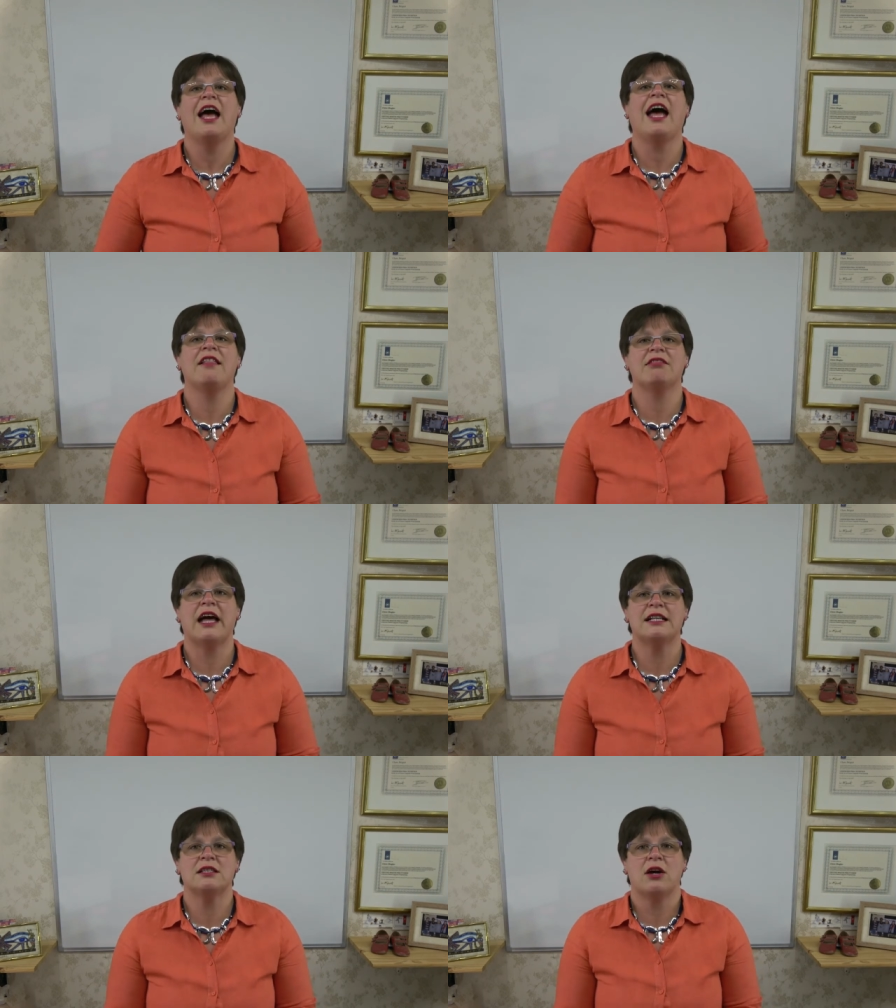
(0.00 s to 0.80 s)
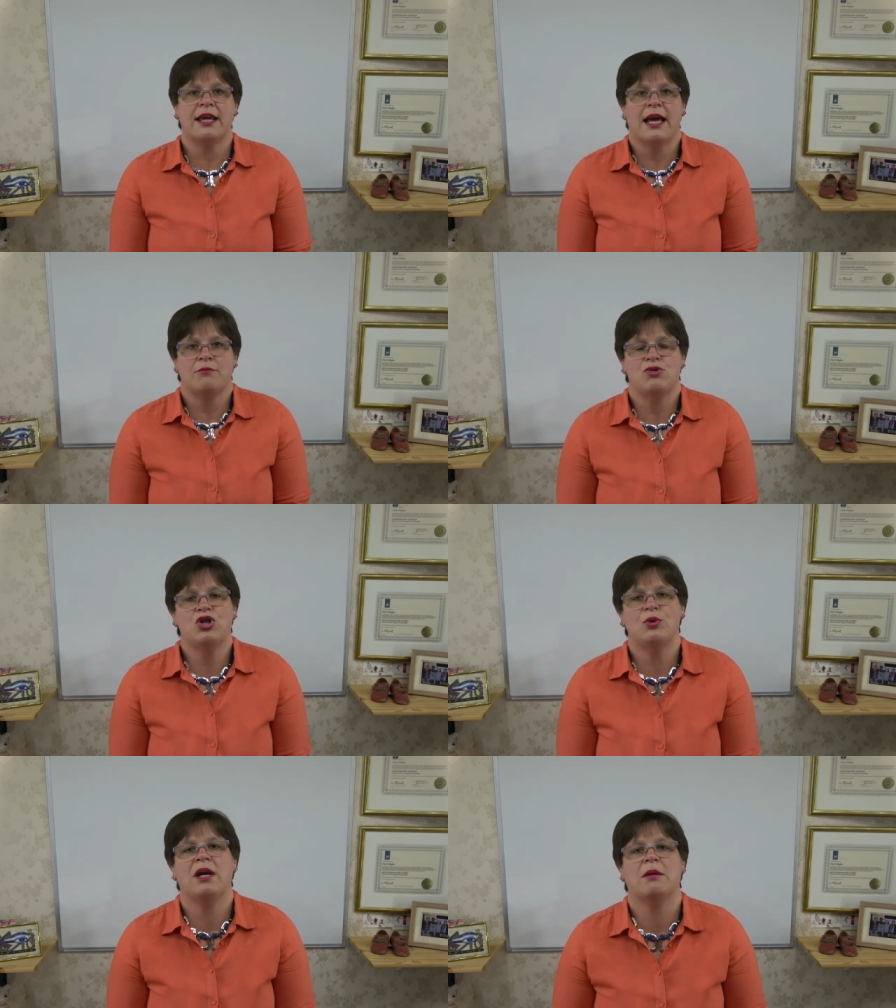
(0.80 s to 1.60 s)
and that I am
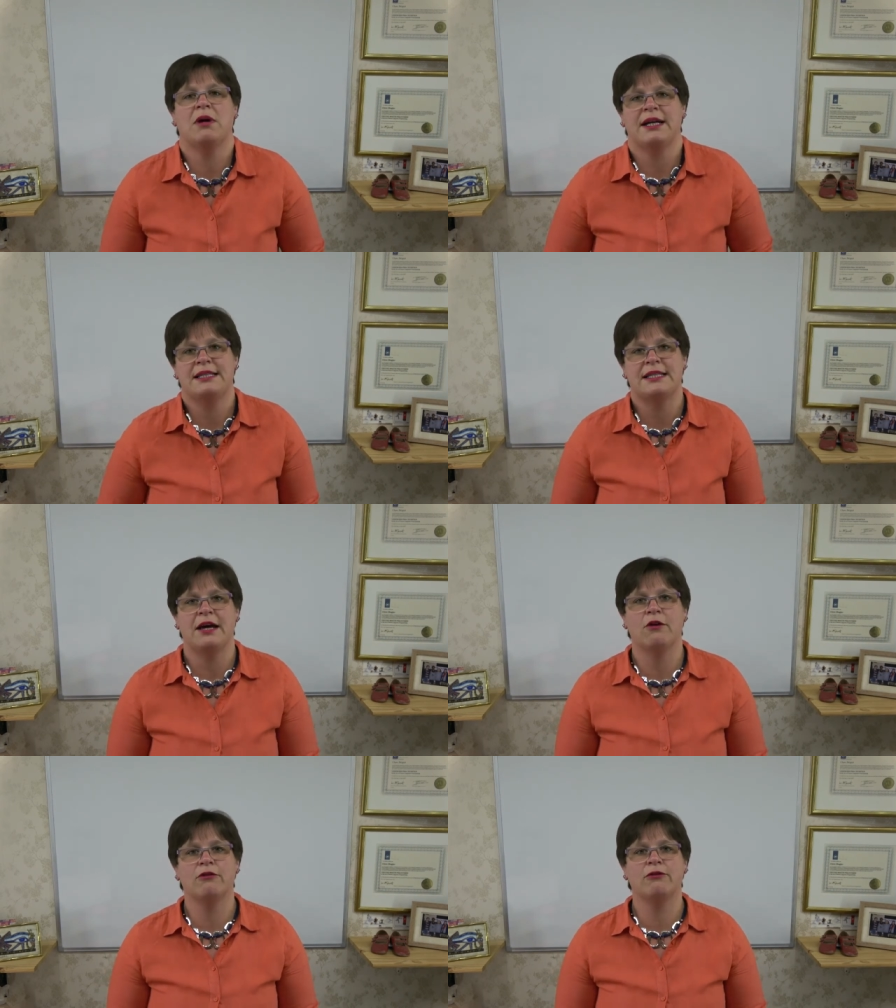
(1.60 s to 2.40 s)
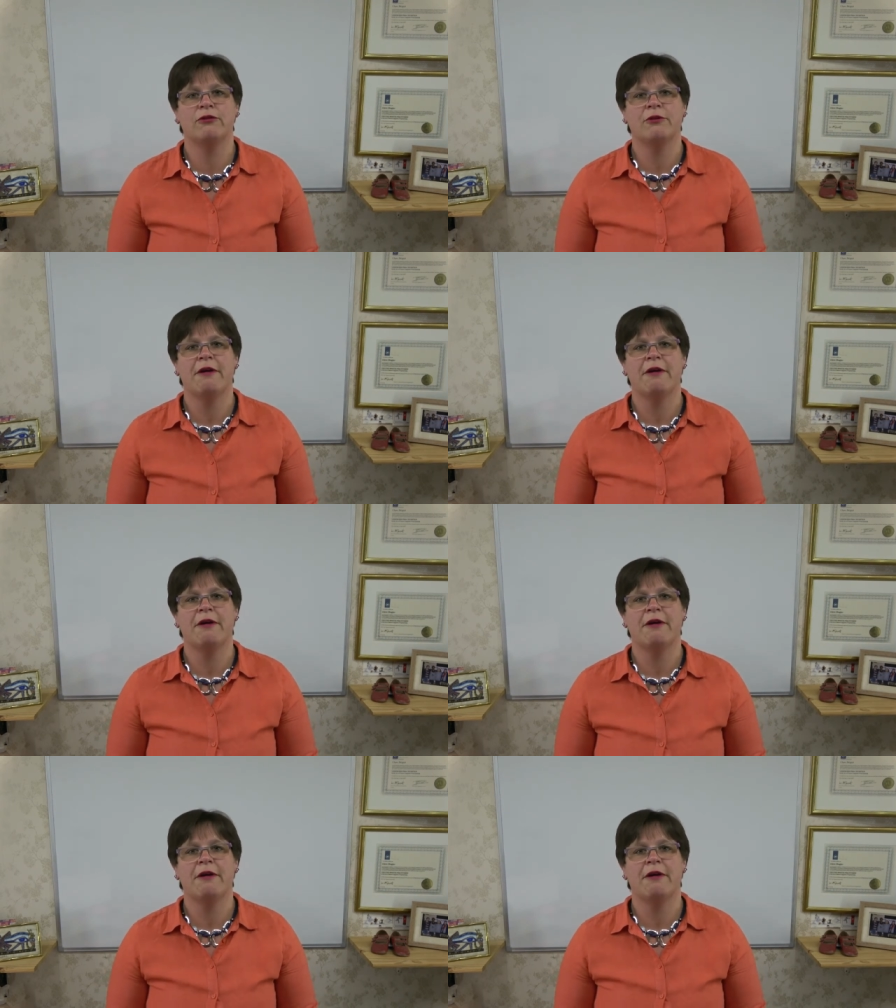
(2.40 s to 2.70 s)
doing myself.